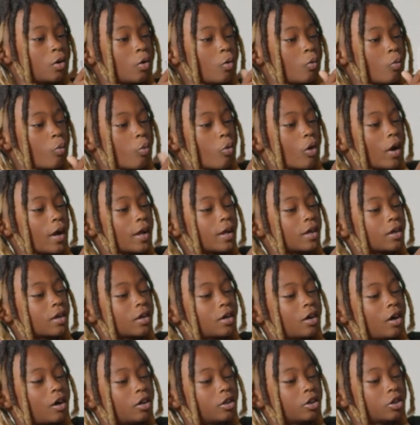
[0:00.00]
what
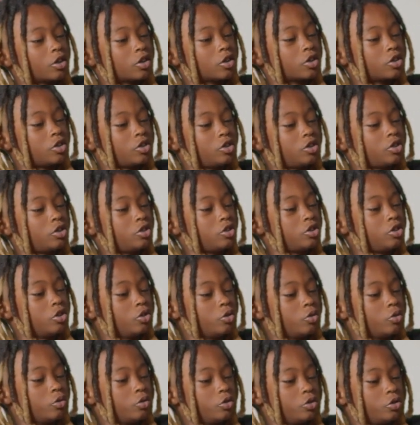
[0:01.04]
color
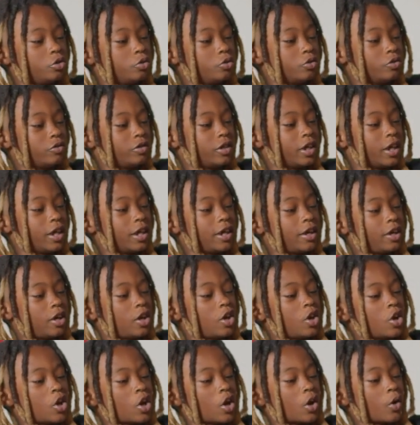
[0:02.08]
do you get
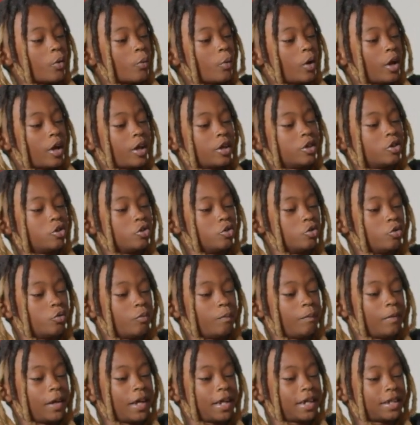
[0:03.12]
when you
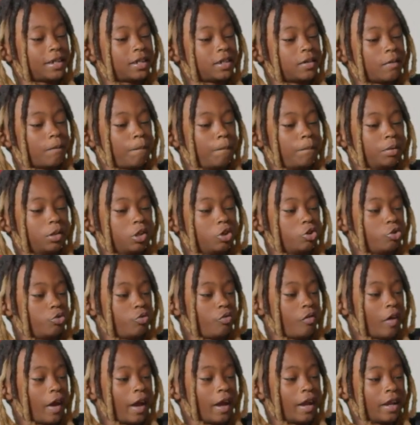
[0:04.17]
mix
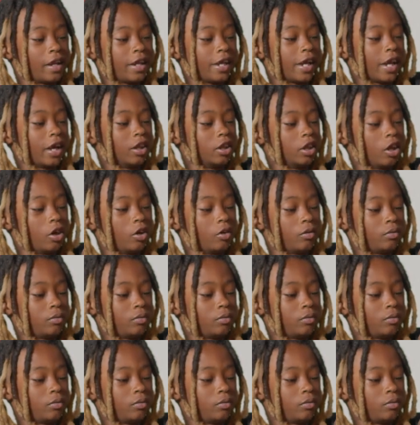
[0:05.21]
blue and yellow?